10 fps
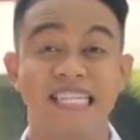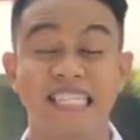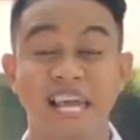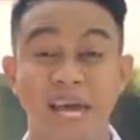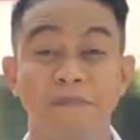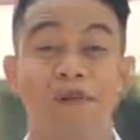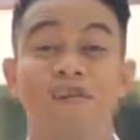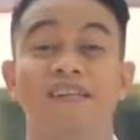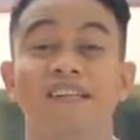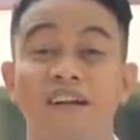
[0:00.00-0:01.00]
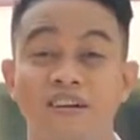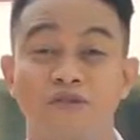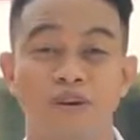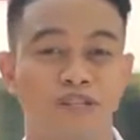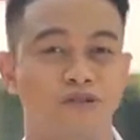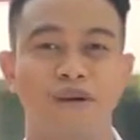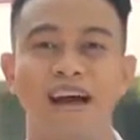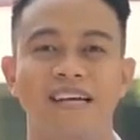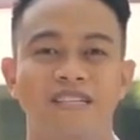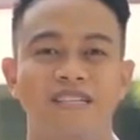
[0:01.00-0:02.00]
table cluttered with
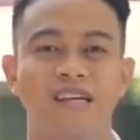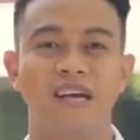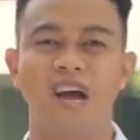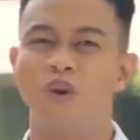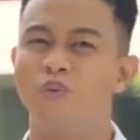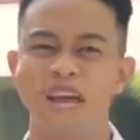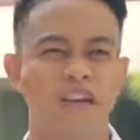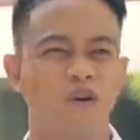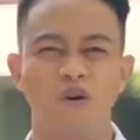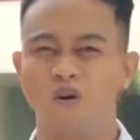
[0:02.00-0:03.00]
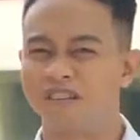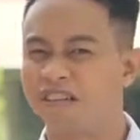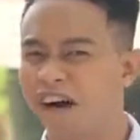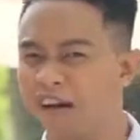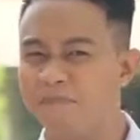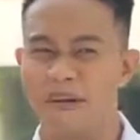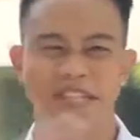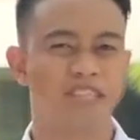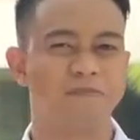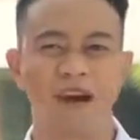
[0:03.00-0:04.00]
trash, week old
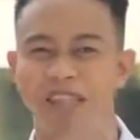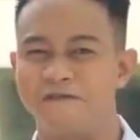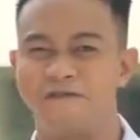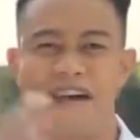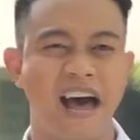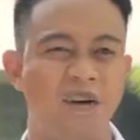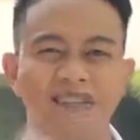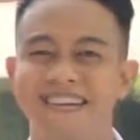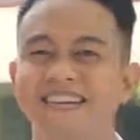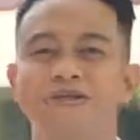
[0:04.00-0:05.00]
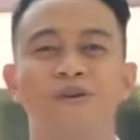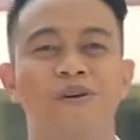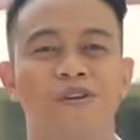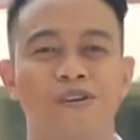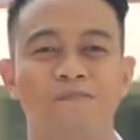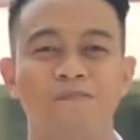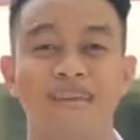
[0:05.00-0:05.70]
garbage smelling foul in the corner,